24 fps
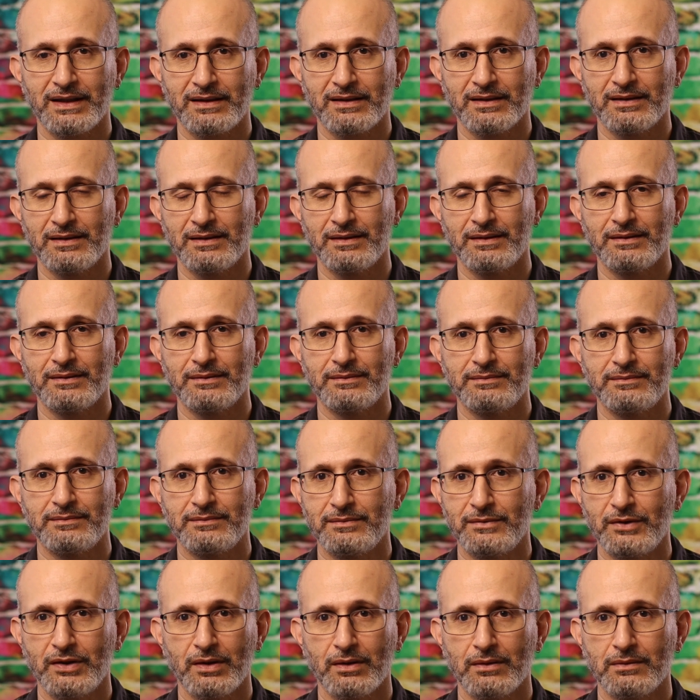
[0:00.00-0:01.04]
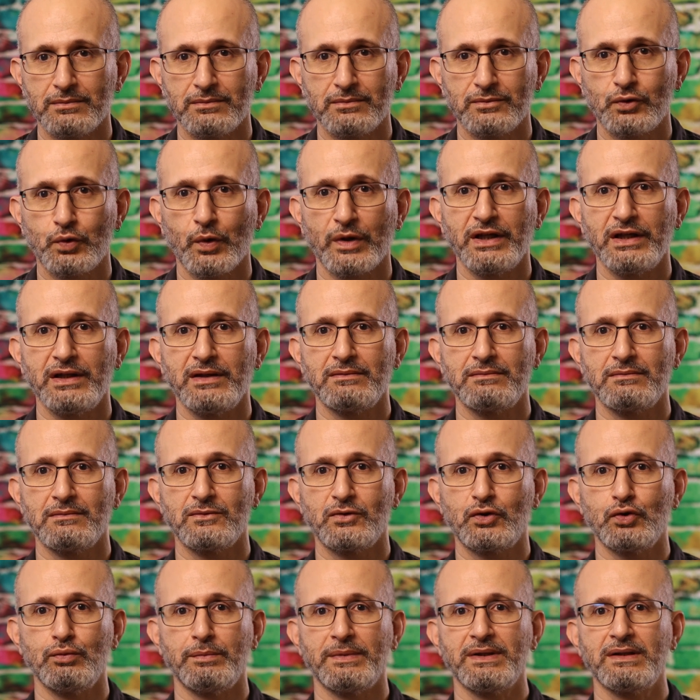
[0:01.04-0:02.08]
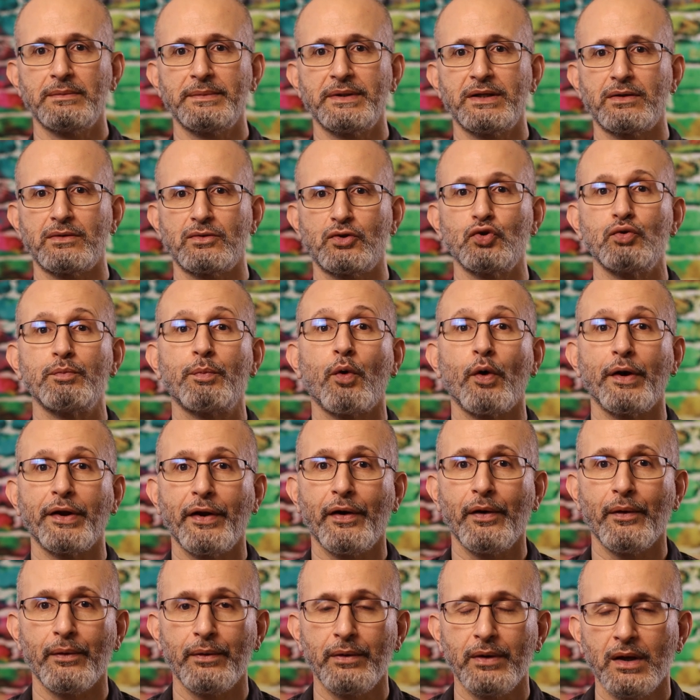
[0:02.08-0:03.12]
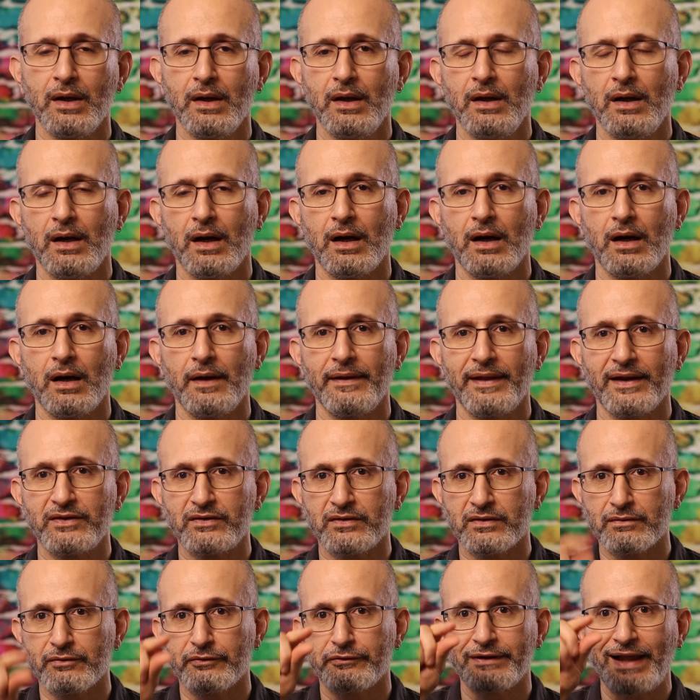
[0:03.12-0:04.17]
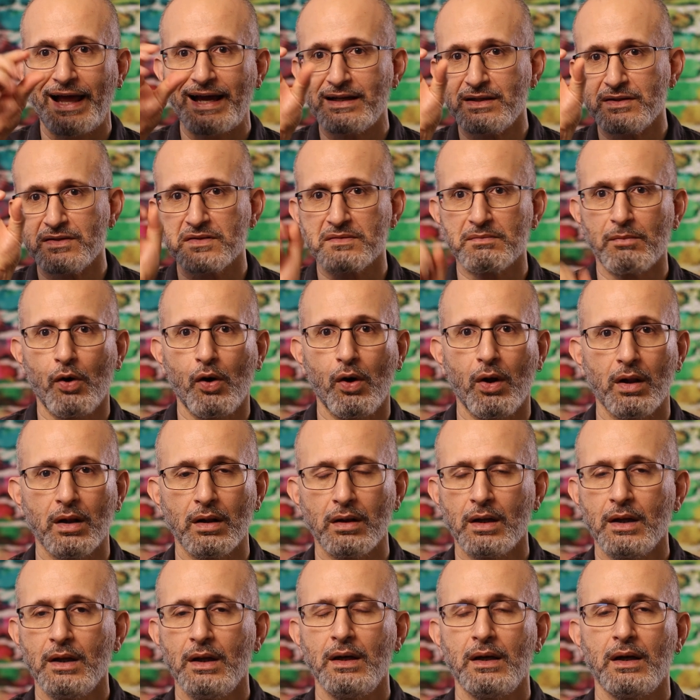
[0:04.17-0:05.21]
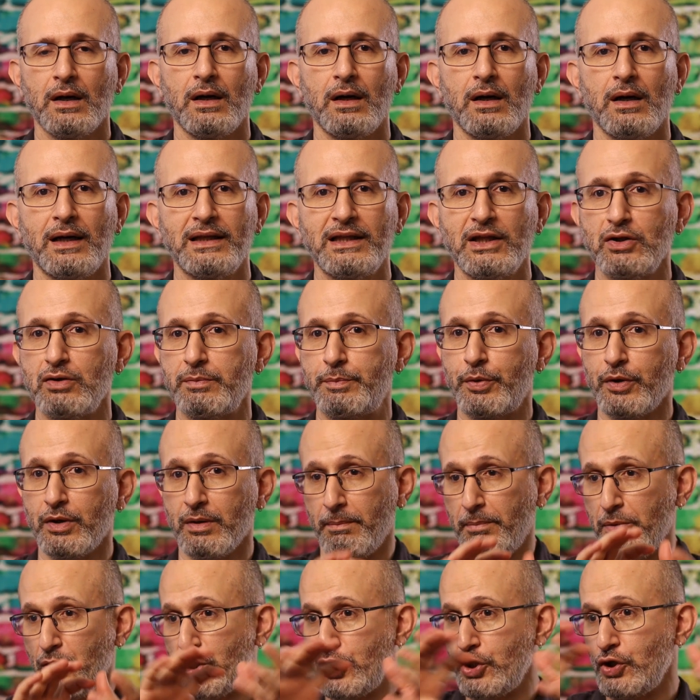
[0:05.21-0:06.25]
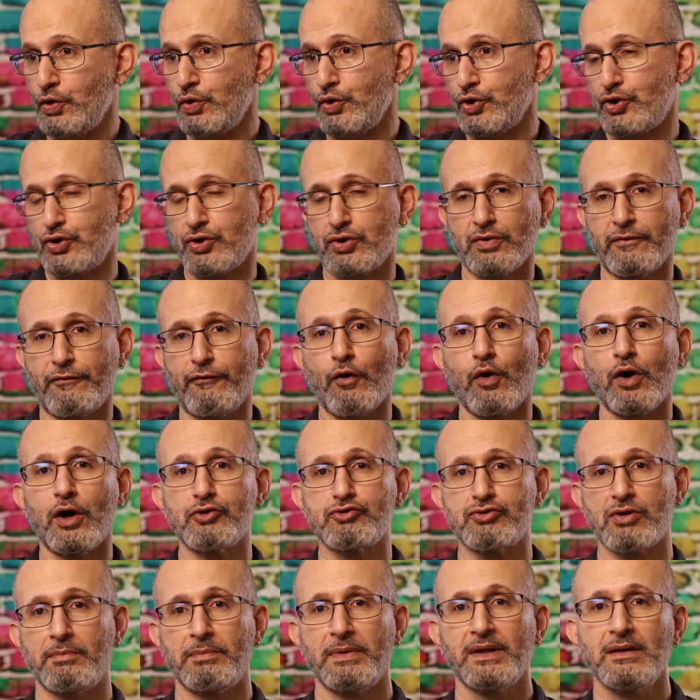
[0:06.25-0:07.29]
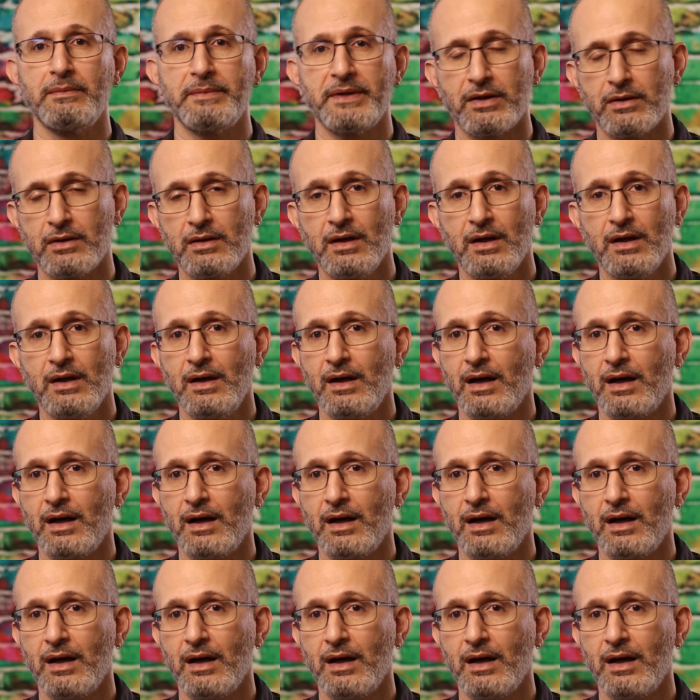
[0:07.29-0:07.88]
a you know, 22 millimeter 2.0 that's flat and small, and then you put a huge 400 millimeter,